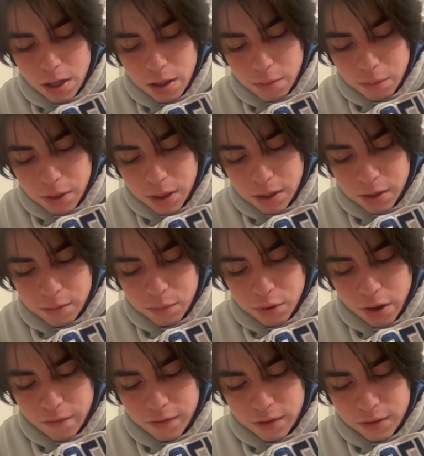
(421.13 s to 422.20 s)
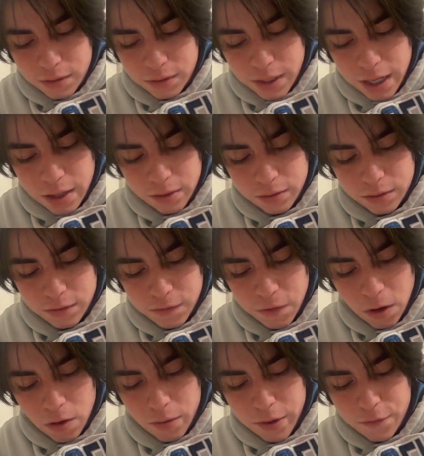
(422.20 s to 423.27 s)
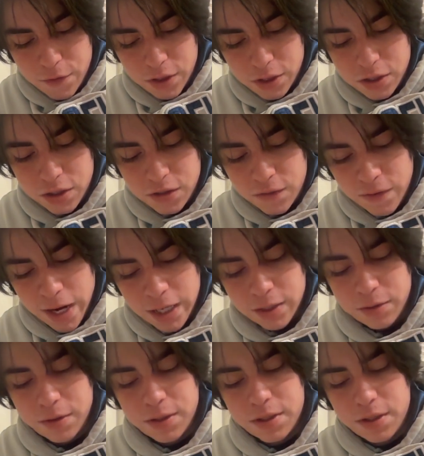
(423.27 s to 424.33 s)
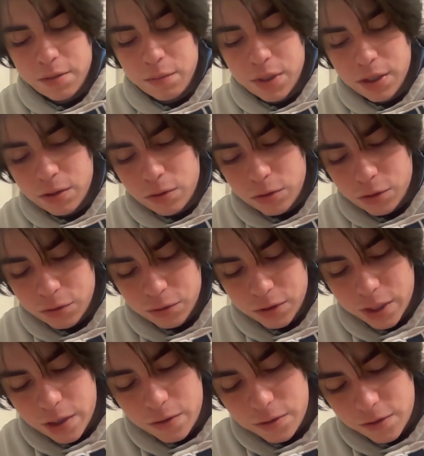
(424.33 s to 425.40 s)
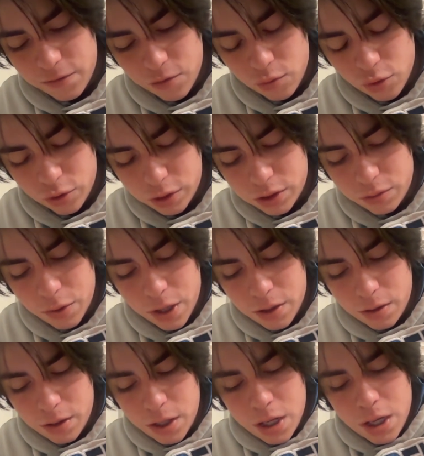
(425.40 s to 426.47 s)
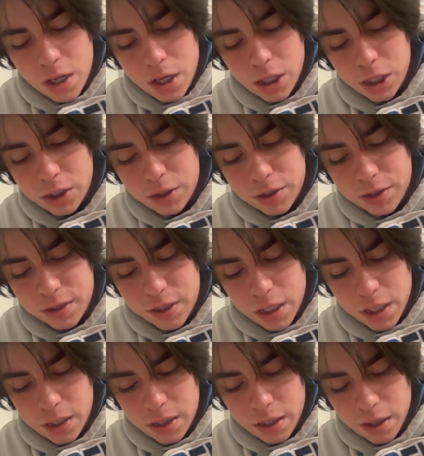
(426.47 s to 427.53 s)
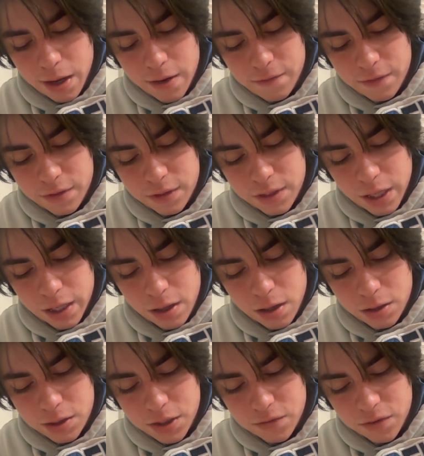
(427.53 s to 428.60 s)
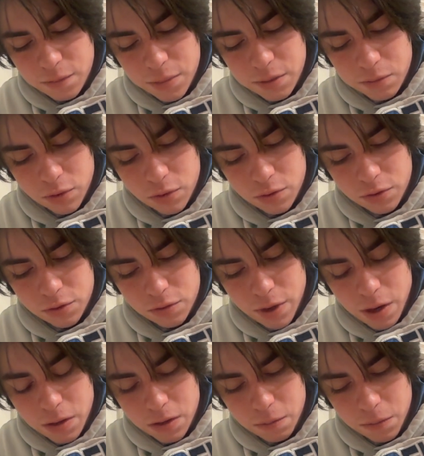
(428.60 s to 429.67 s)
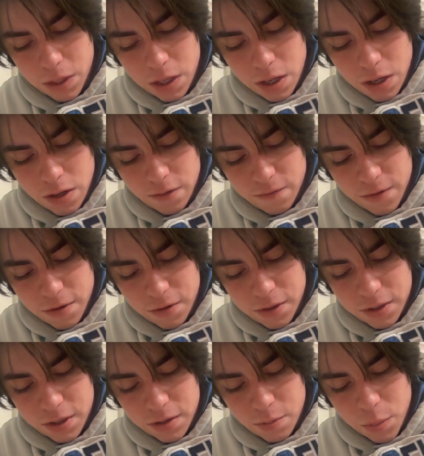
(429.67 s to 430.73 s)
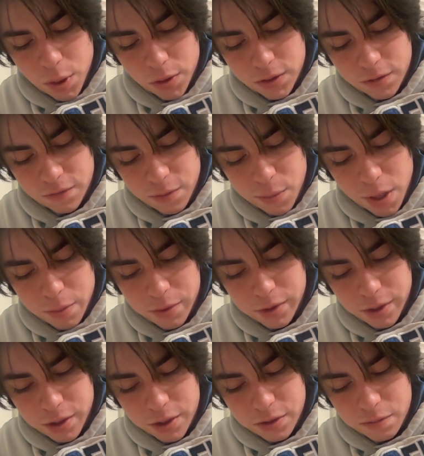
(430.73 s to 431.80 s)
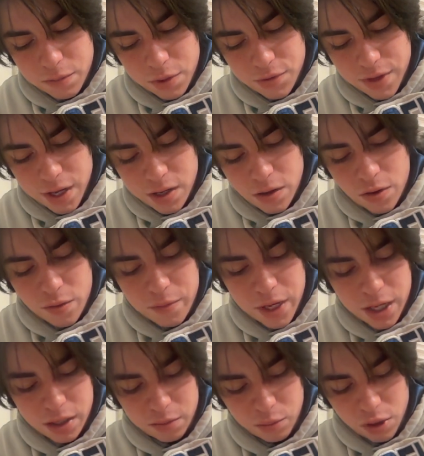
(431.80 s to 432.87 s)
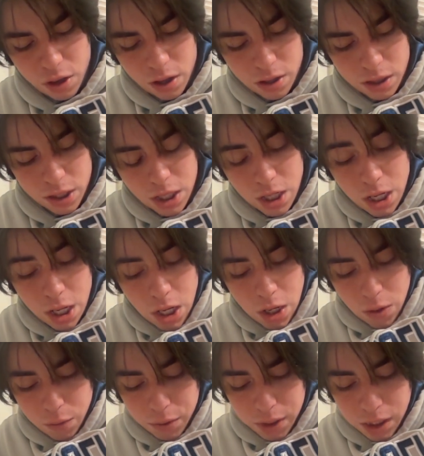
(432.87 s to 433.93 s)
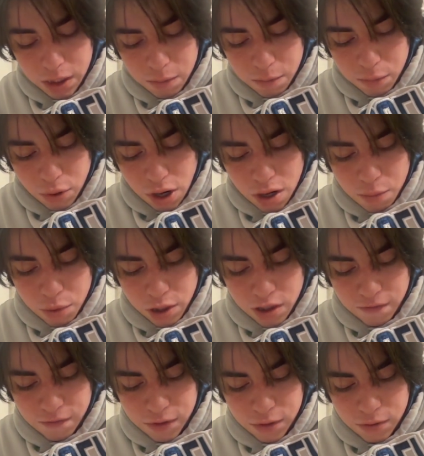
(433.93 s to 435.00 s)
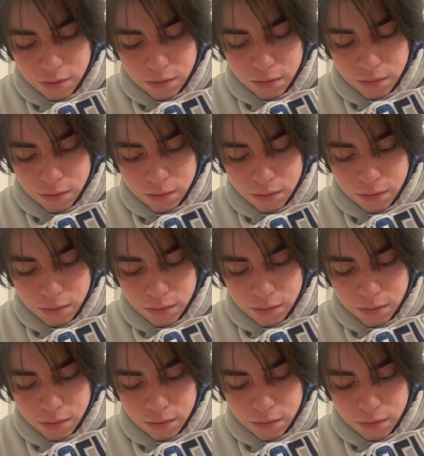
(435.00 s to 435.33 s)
but in the provincial towns, faraway villages, factories, and the big cultural centers of the world as well. He should study the life and psychology of the people who surround him, of various other parts of the population, both at home and abroad. We need a broad point of view